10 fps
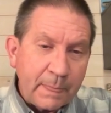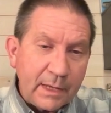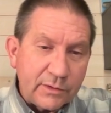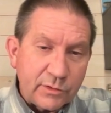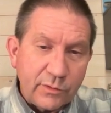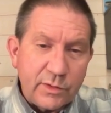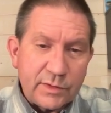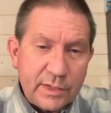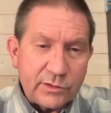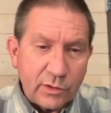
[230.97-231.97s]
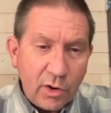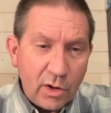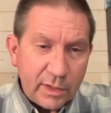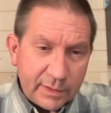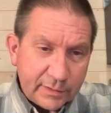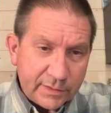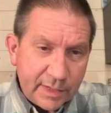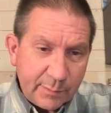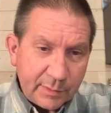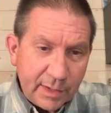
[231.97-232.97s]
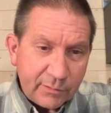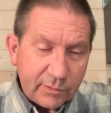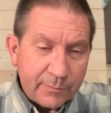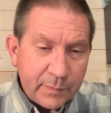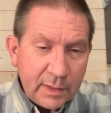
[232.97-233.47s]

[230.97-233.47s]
And so these are all on the same level.